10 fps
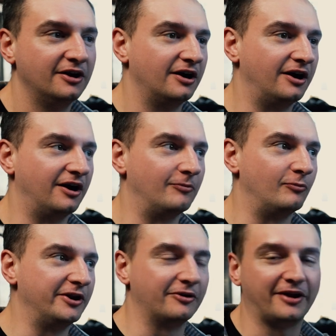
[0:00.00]

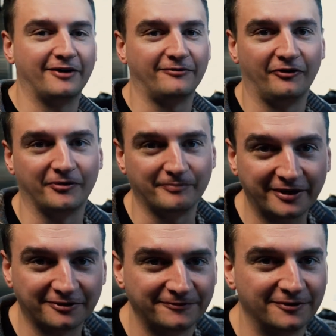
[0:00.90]
We don't have all the
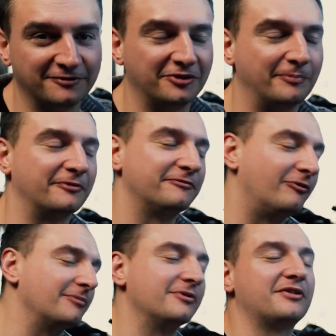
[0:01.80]
microphones of the
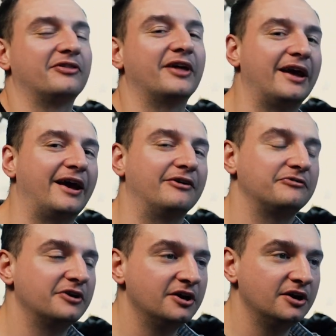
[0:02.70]
performers that they have.